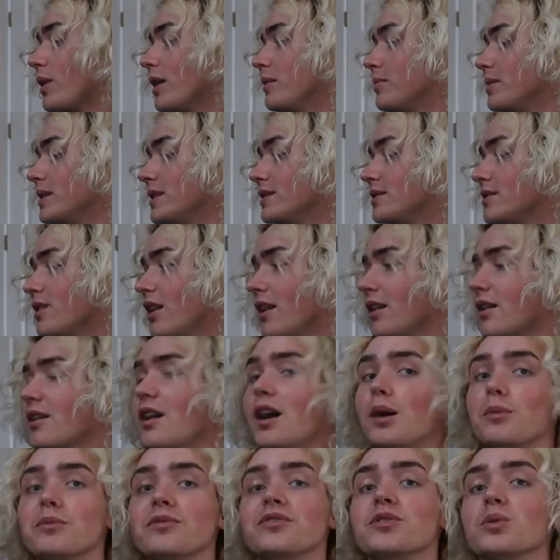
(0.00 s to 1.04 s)
threadbeast dot
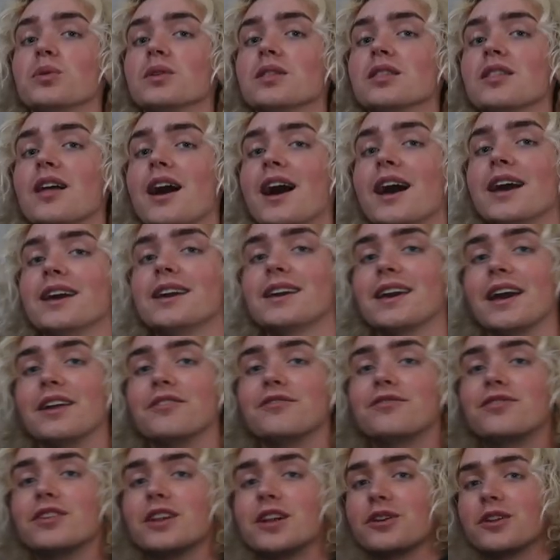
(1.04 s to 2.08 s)
com if you would like
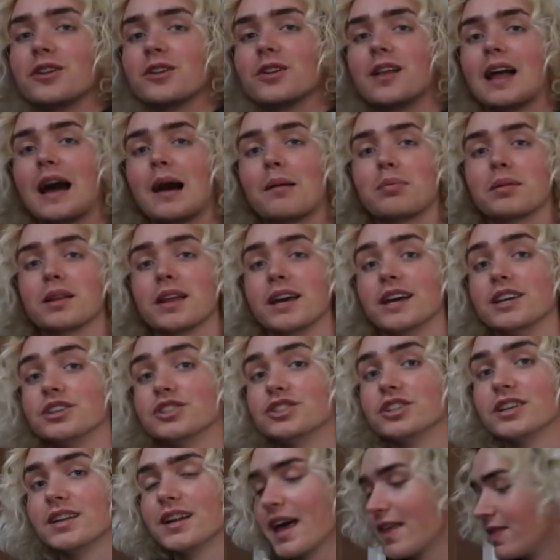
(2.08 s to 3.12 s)
and fill out an
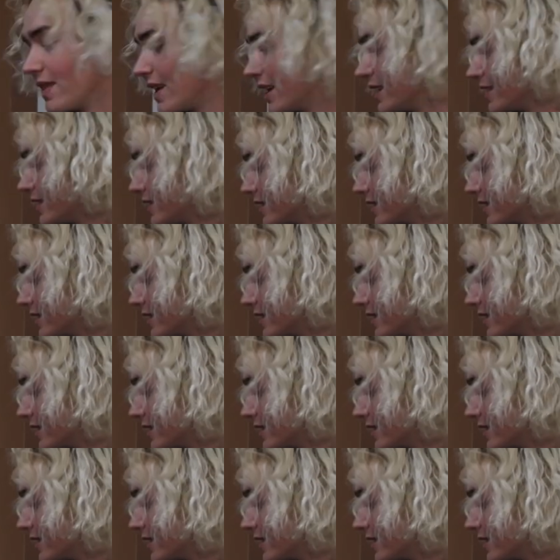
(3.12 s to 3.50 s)
application and they